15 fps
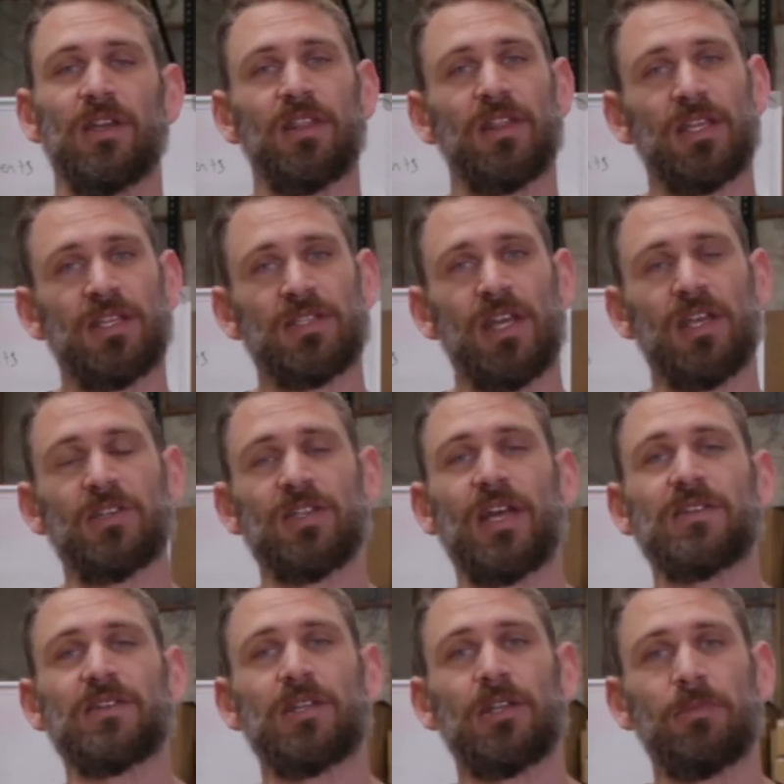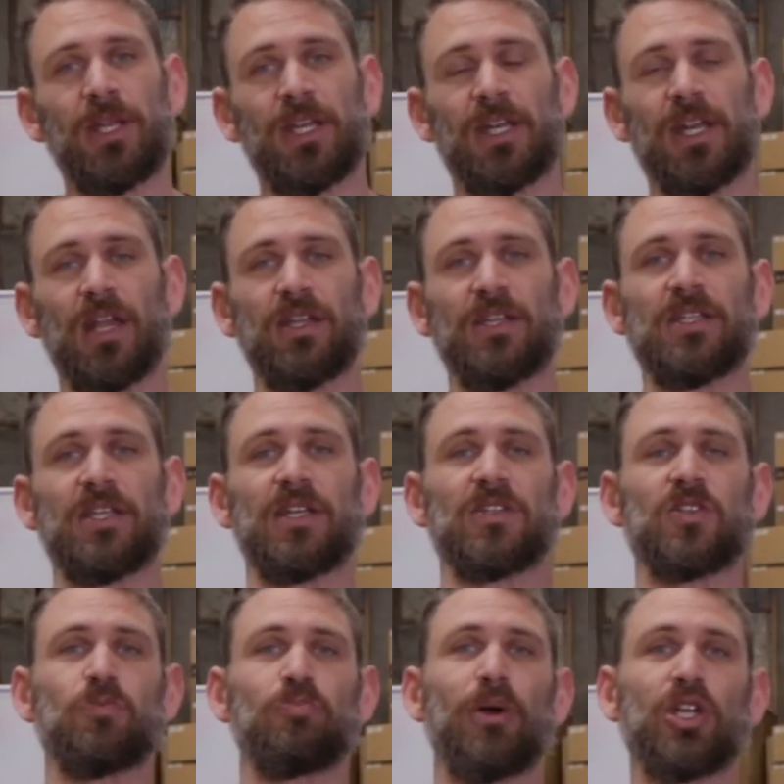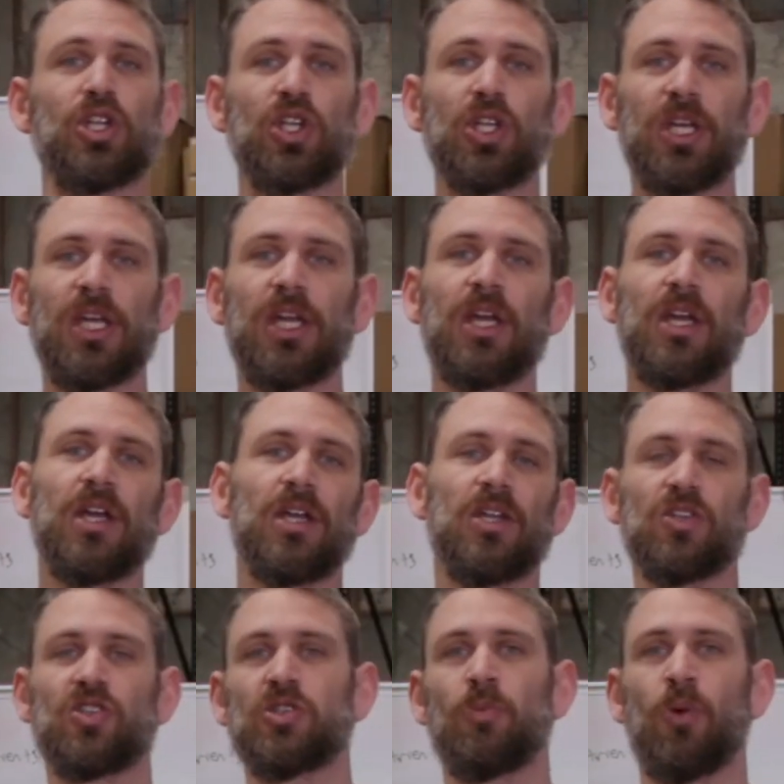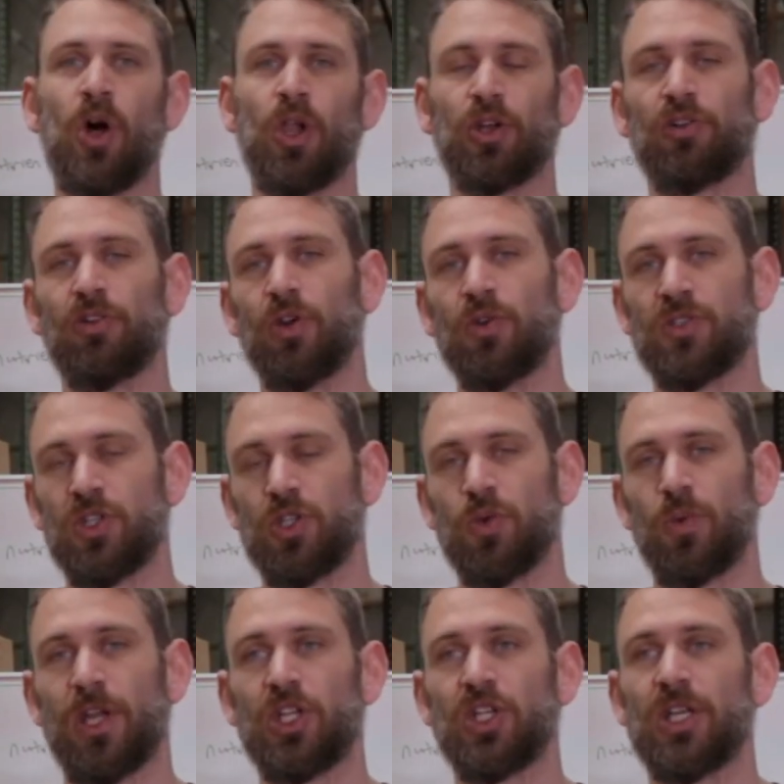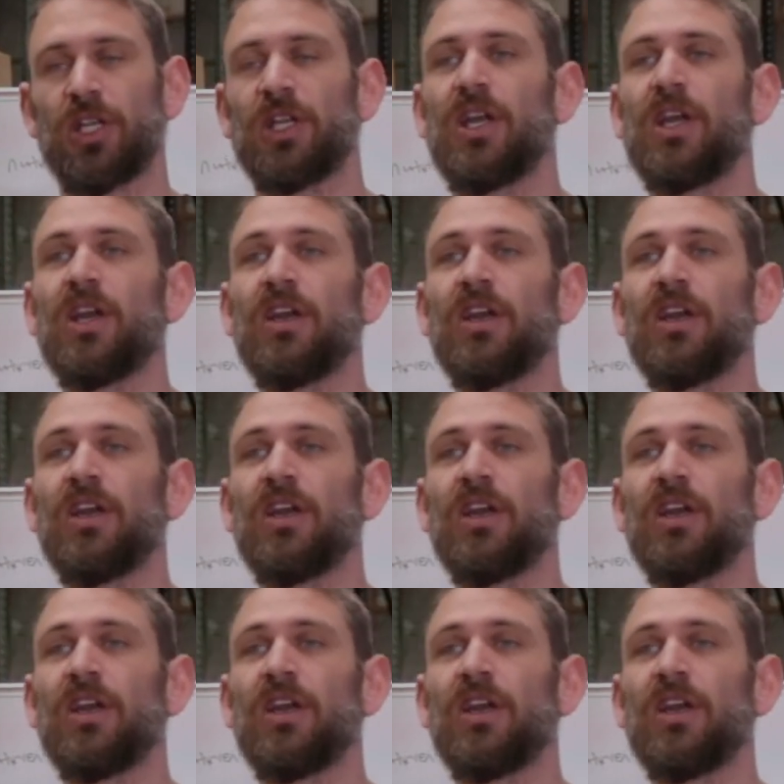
and these days that's going to mean an LED, especially in a smaller grow situation.